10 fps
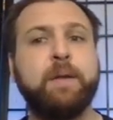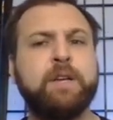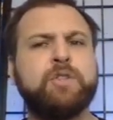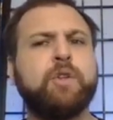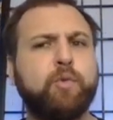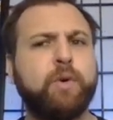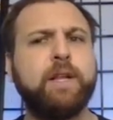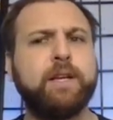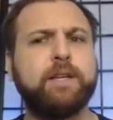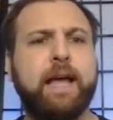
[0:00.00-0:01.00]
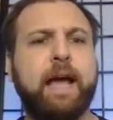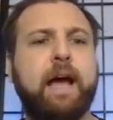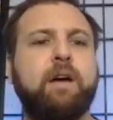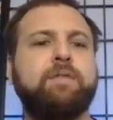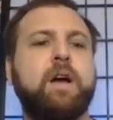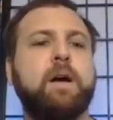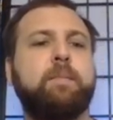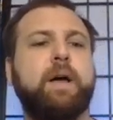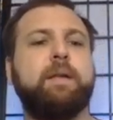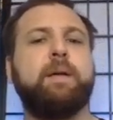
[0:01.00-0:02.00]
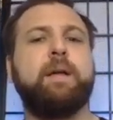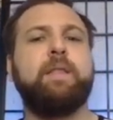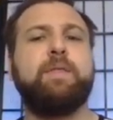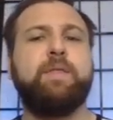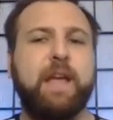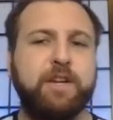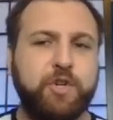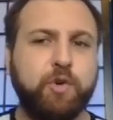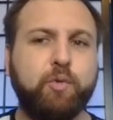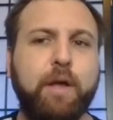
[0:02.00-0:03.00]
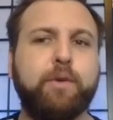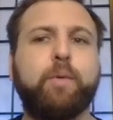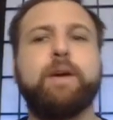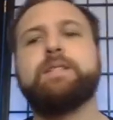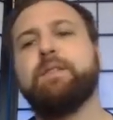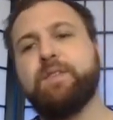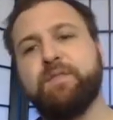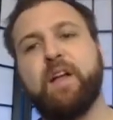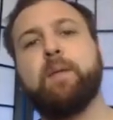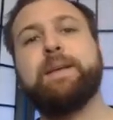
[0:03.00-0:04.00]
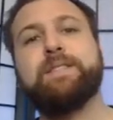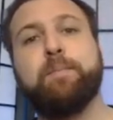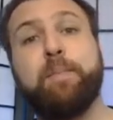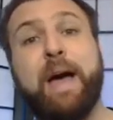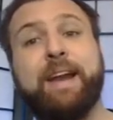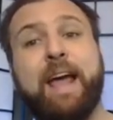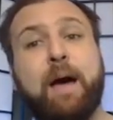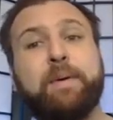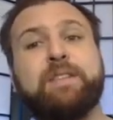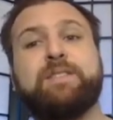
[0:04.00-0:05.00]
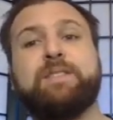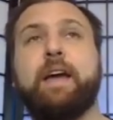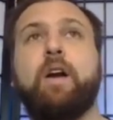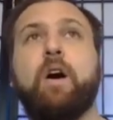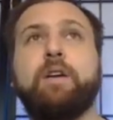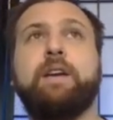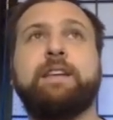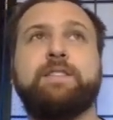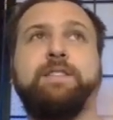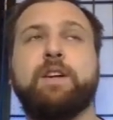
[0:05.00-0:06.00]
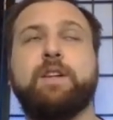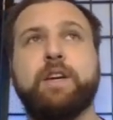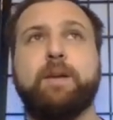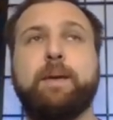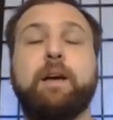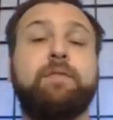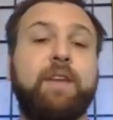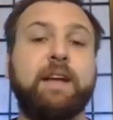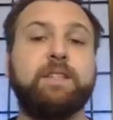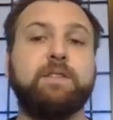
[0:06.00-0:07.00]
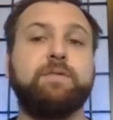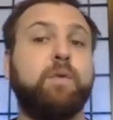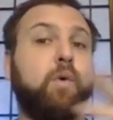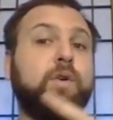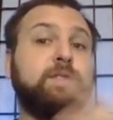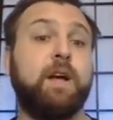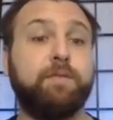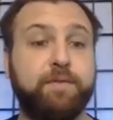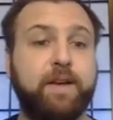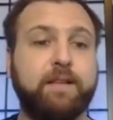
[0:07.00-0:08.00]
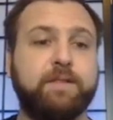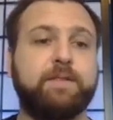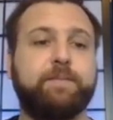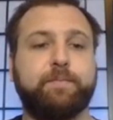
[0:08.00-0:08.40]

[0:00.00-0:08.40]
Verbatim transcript: So they're really good to have, but they do run the risk of developing some bad habits that aren't necessarily going to be effective for self defense.